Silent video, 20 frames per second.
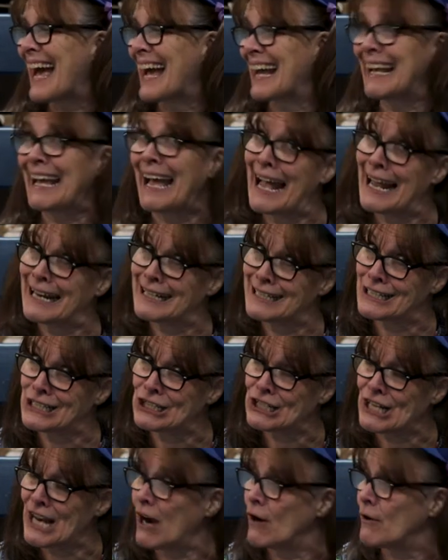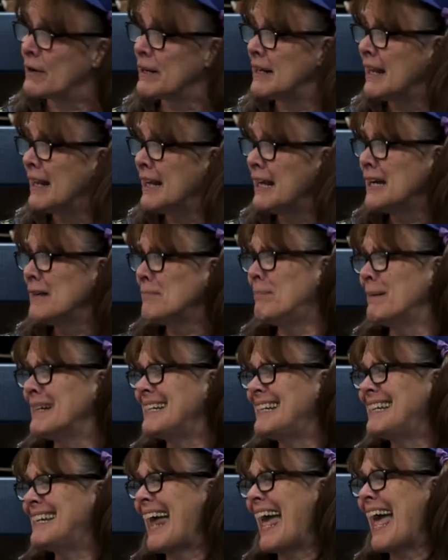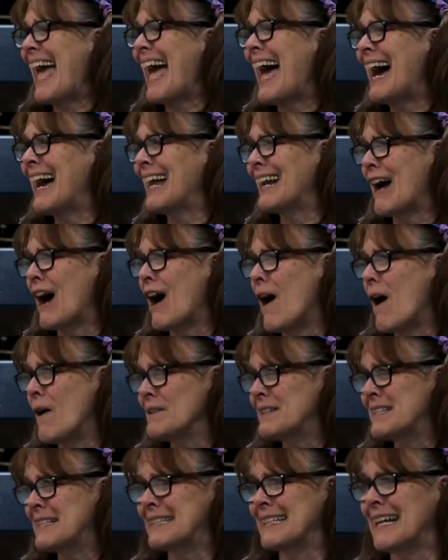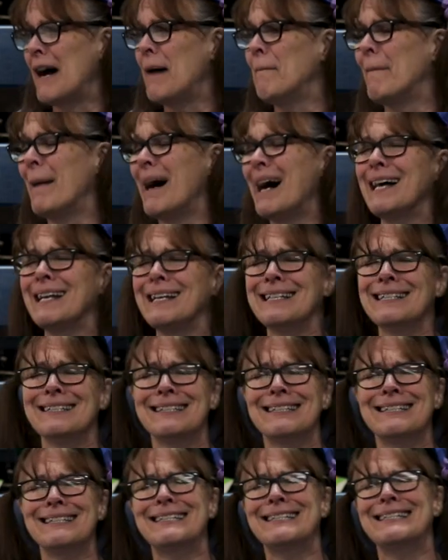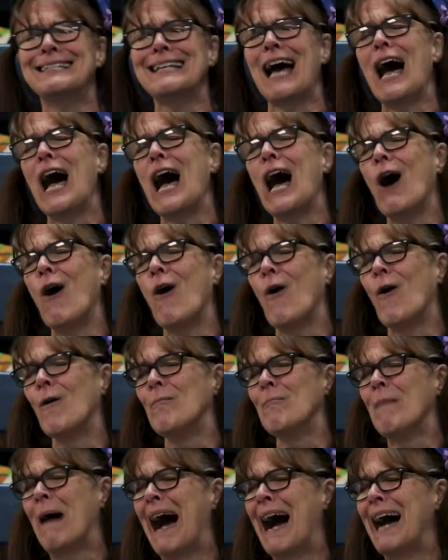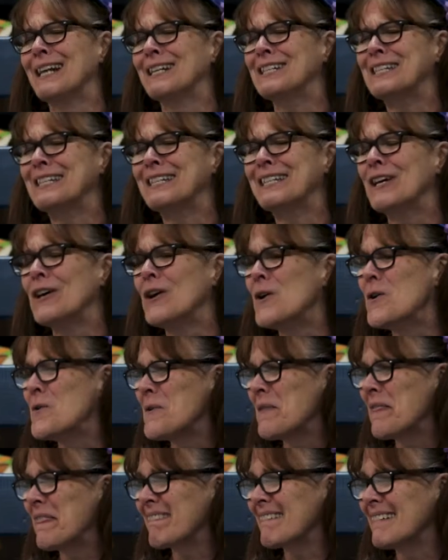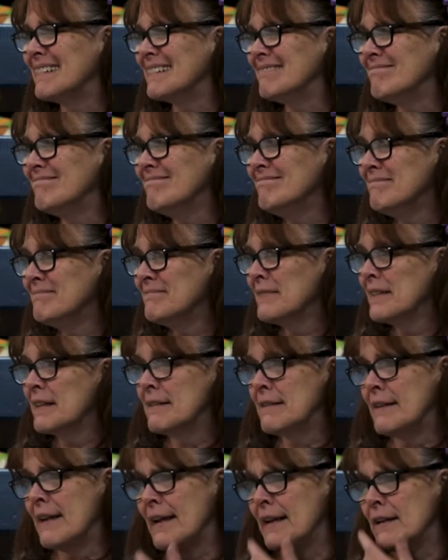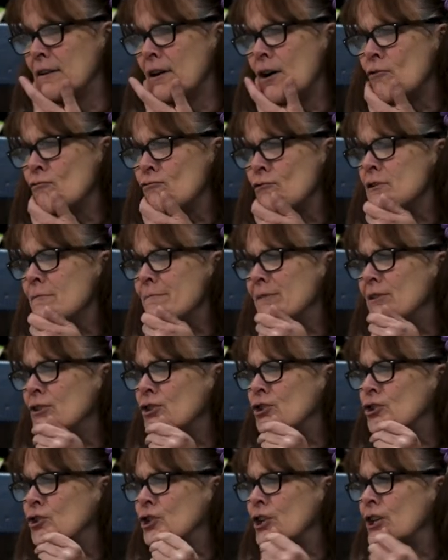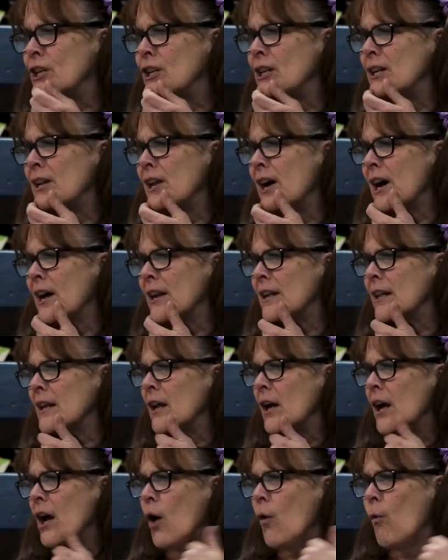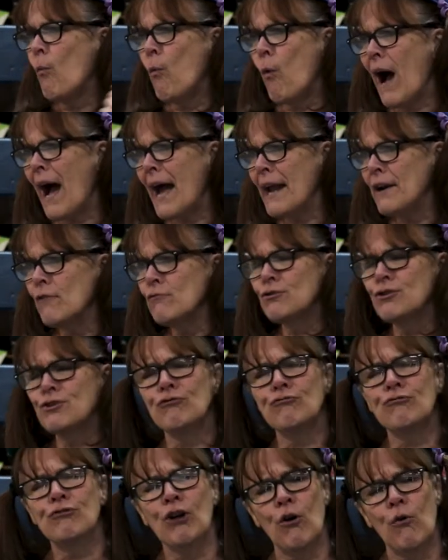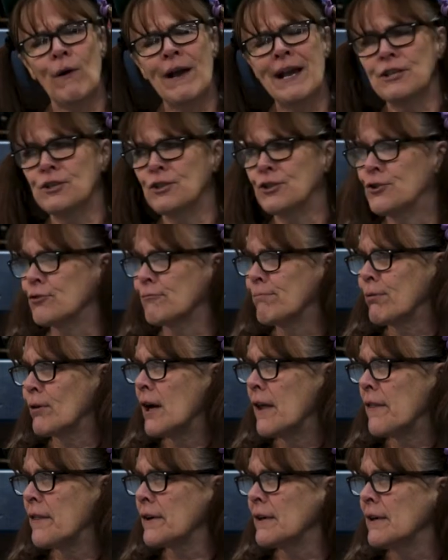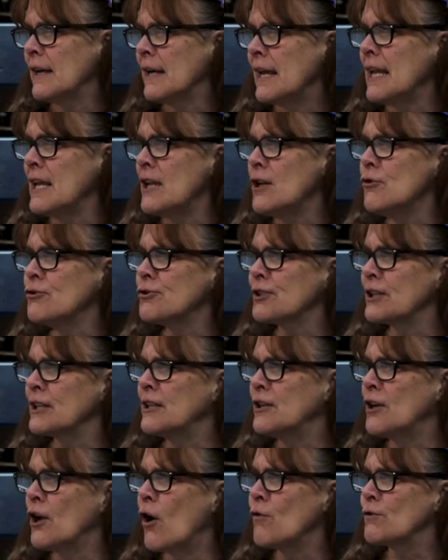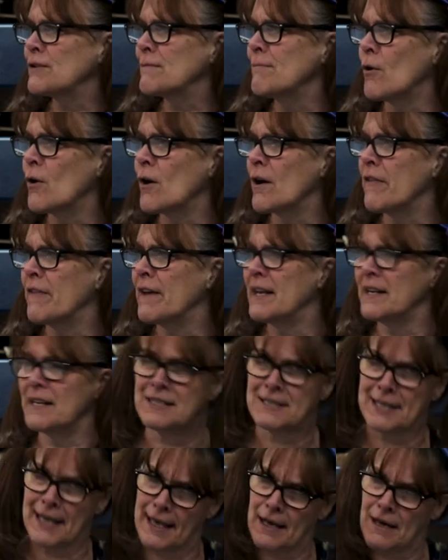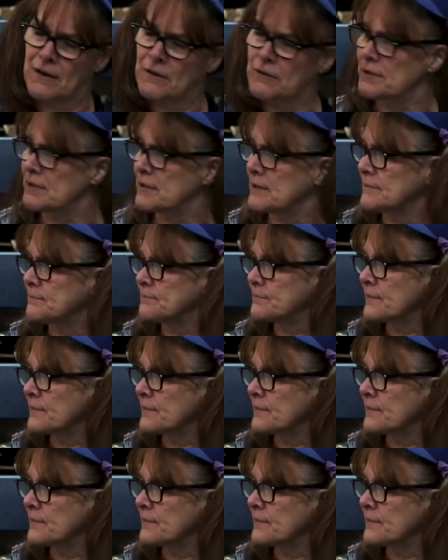I kind of shouted. But Dad all, somebody stole my tooth Dada rubbed his chin and nodded. Why don't you go ask your brother? He usually knows more than he tells.